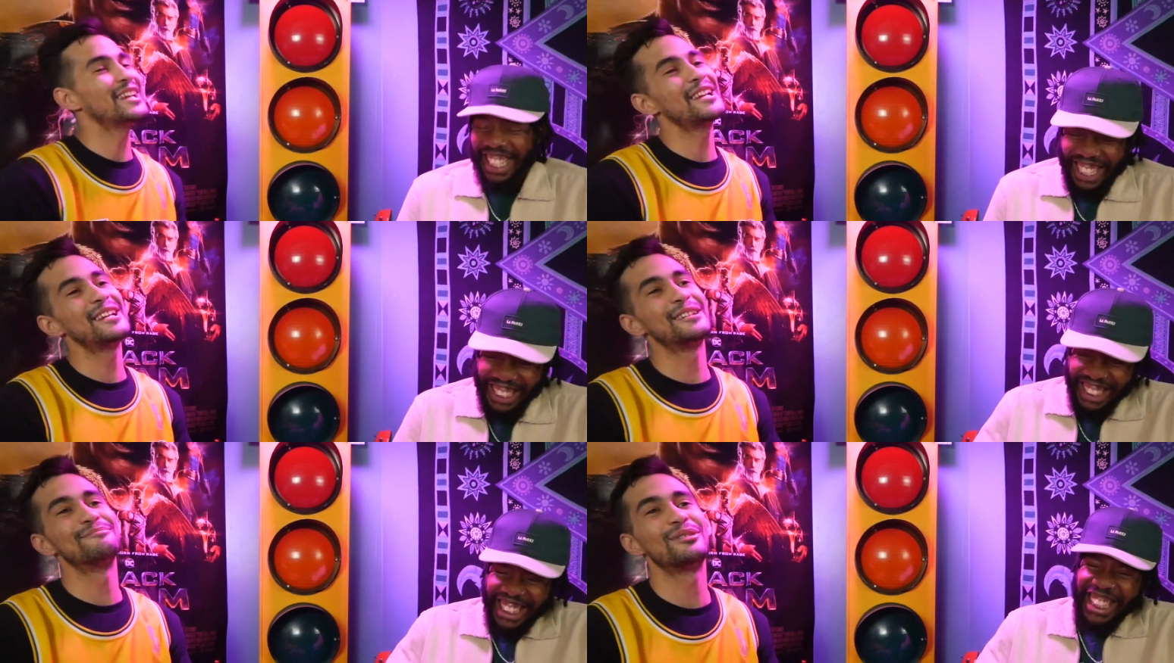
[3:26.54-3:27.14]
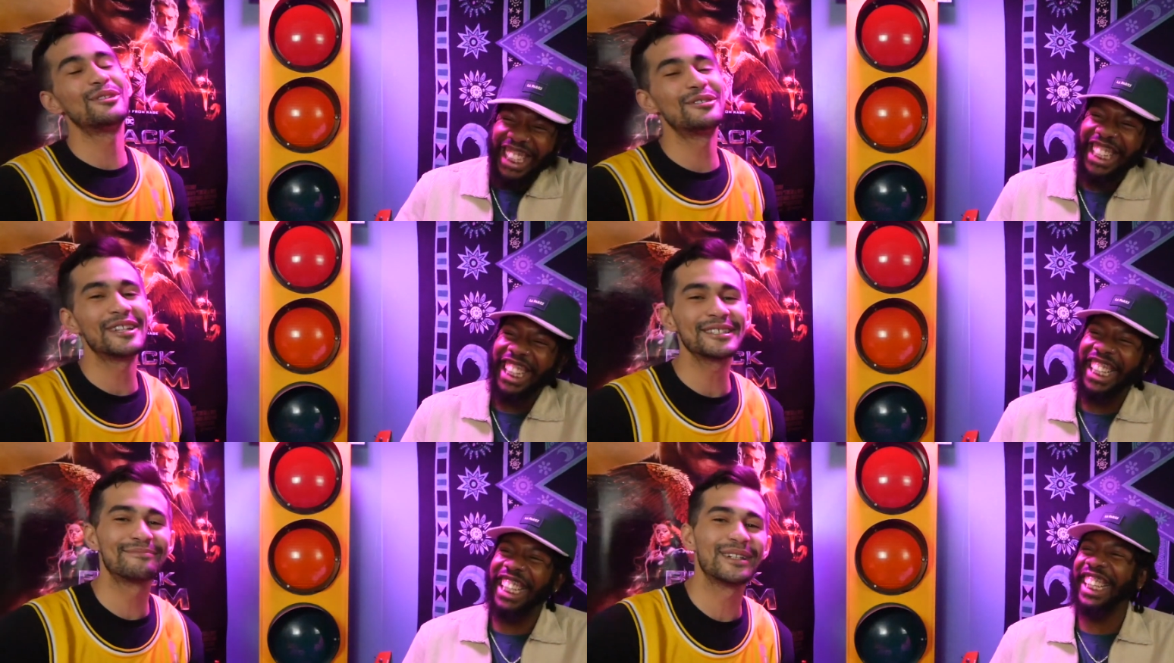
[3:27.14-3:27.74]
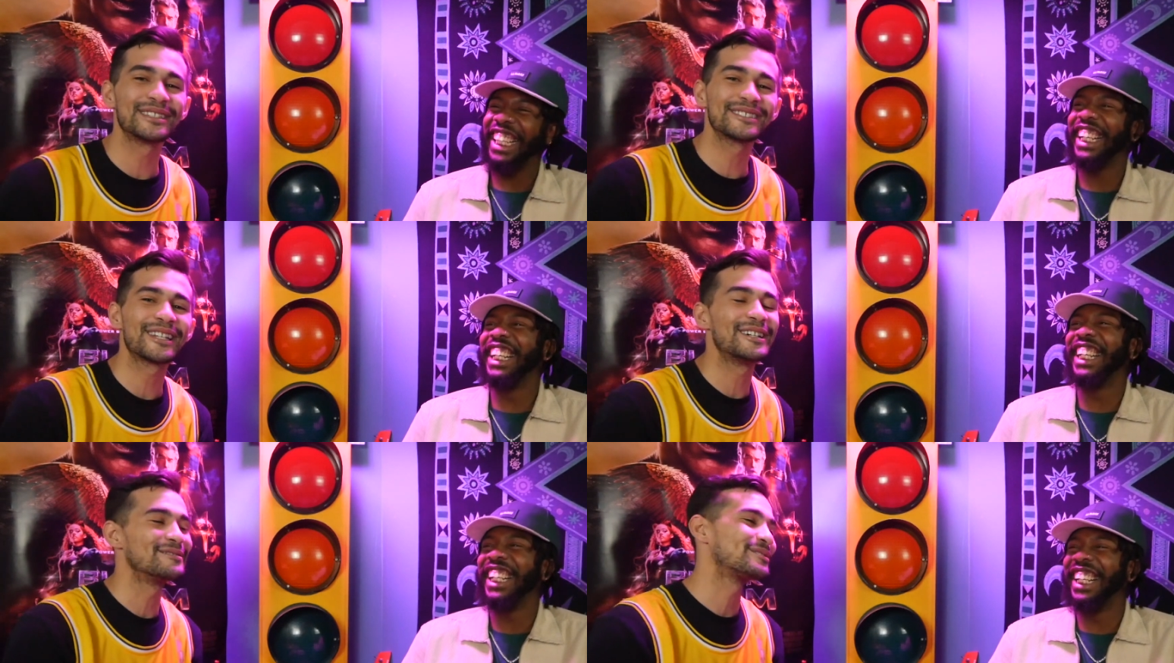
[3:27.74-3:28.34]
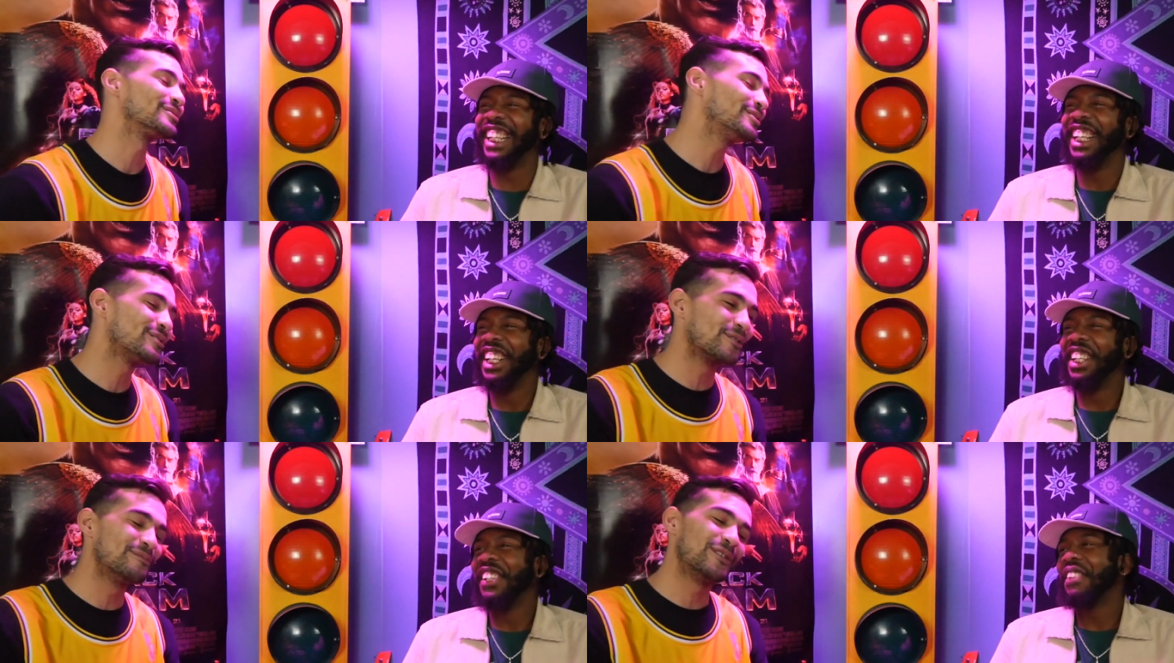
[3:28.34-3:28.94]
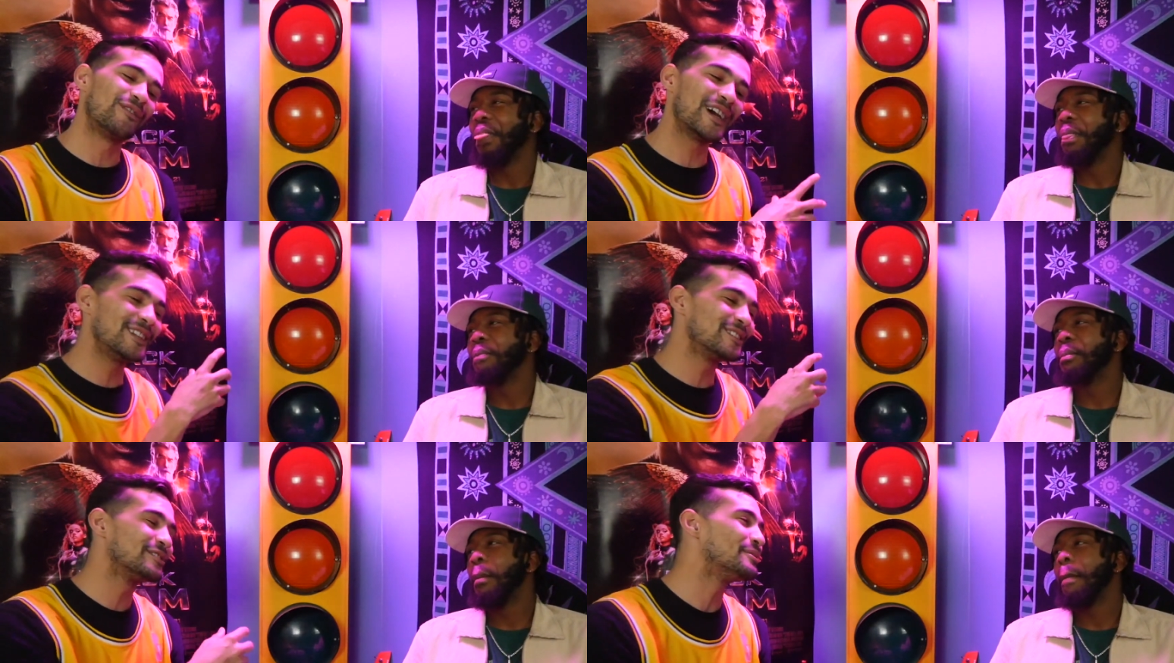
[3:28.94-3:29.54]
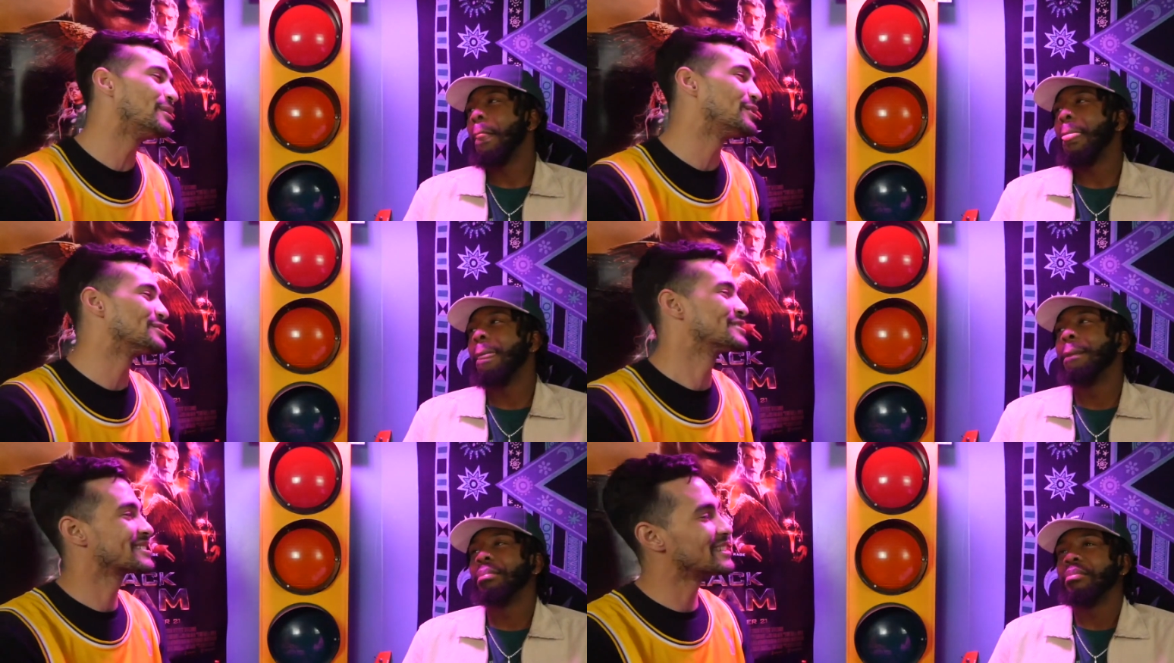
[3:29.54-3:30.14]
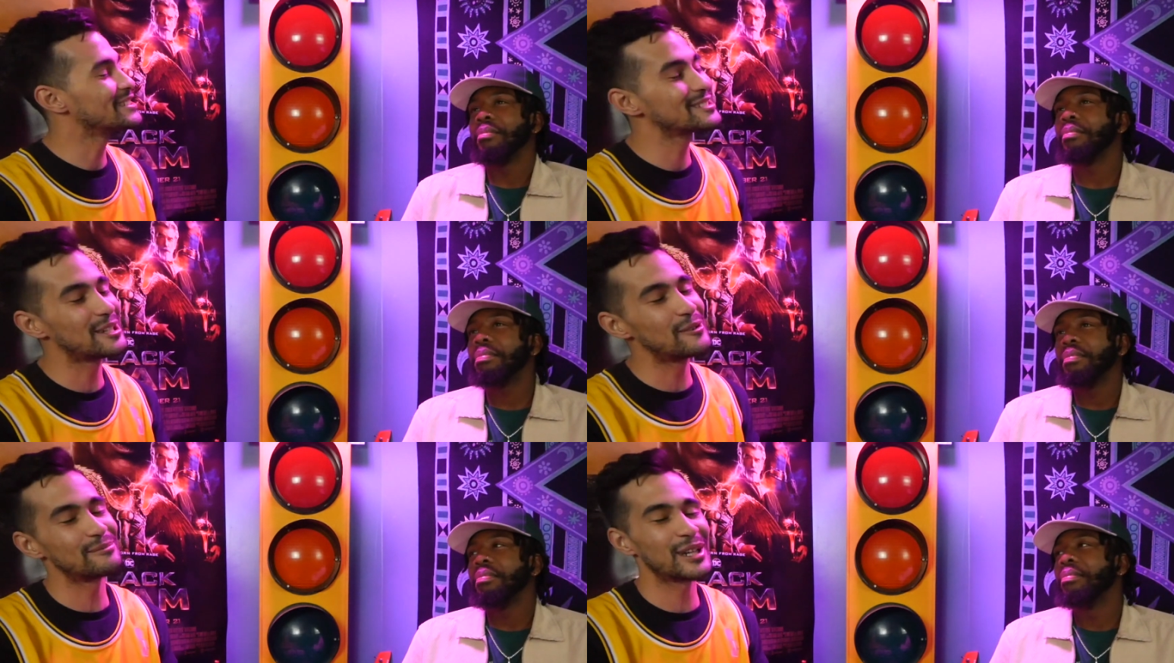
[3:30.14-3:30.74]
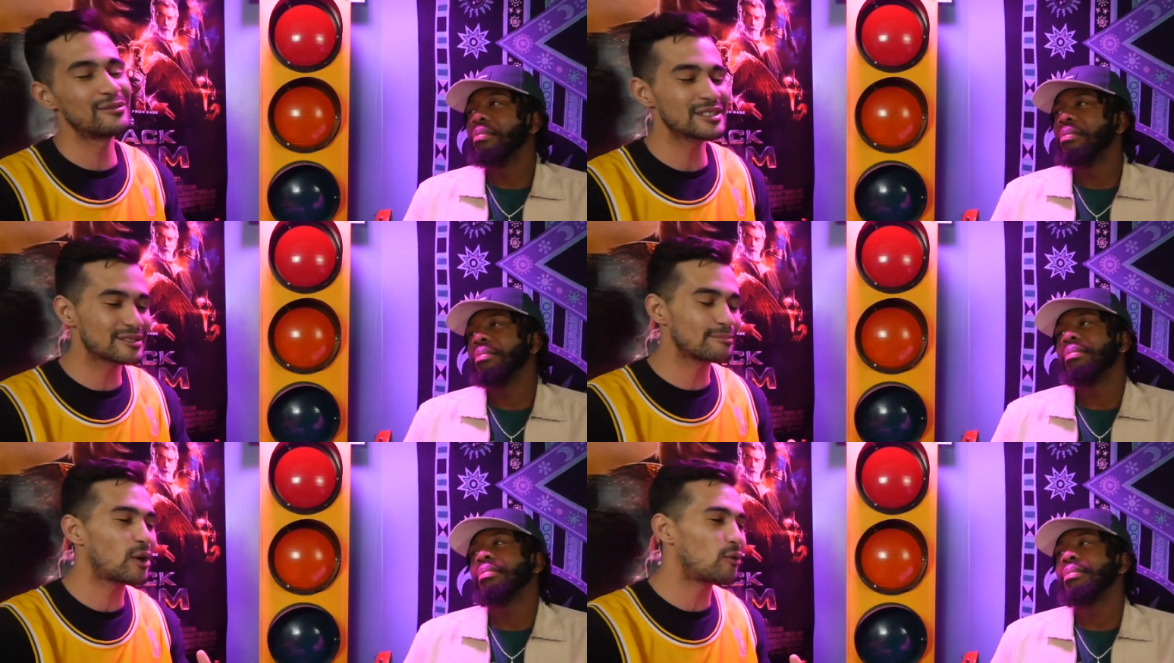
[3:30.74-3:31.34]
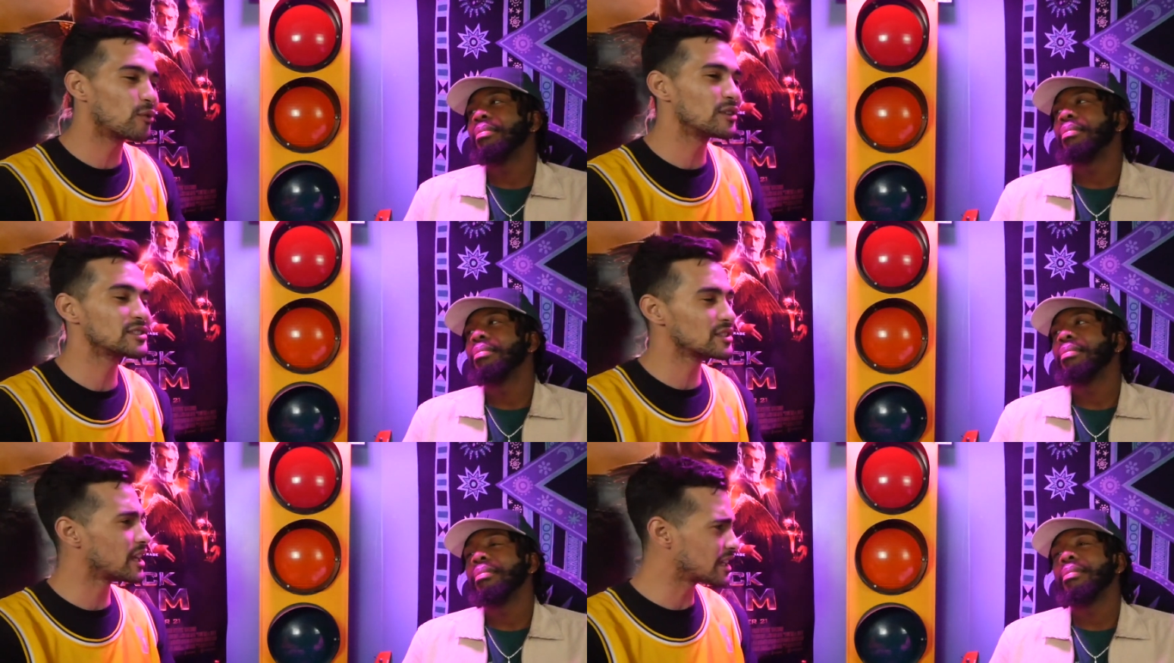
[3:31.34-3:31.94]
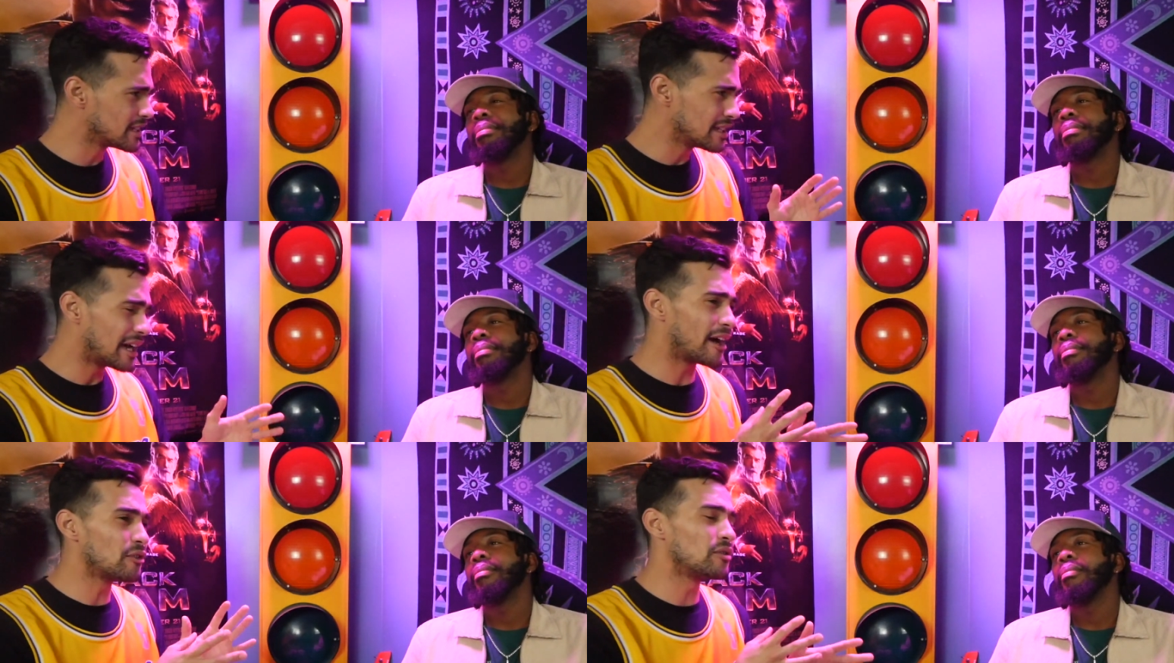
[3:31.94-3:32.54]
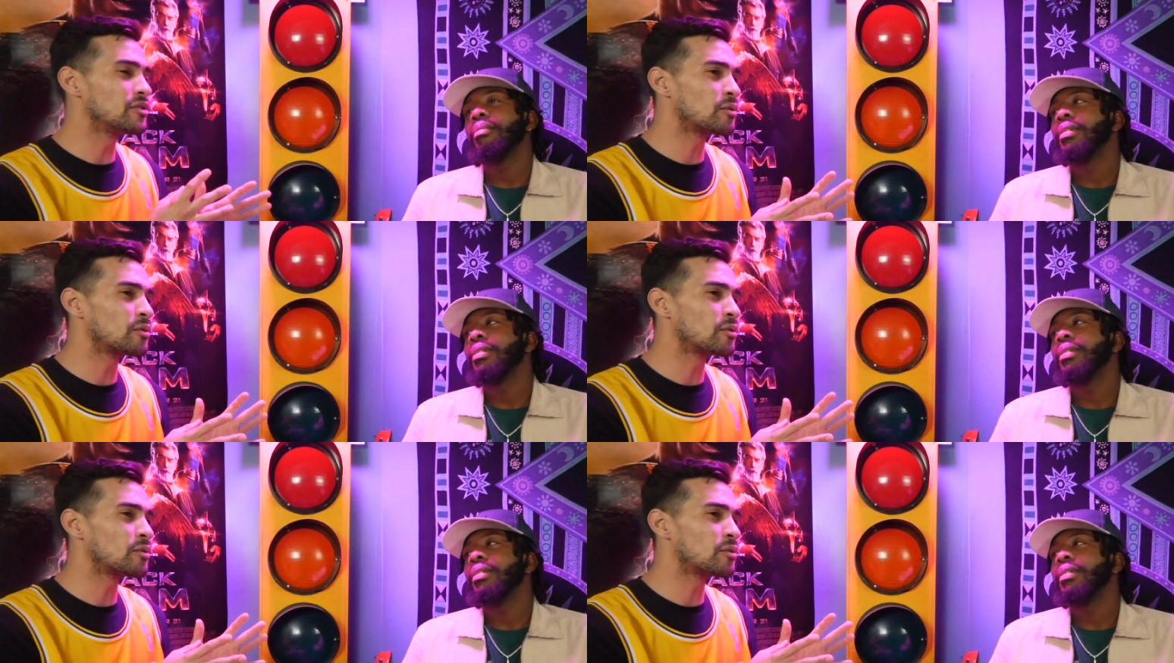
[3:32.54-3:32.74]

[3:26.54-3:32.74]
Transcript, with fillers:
Speaker 1: "Dang, bro, that's messed up." So she threw me right into the bows. And this dope man was small world. So like, I don't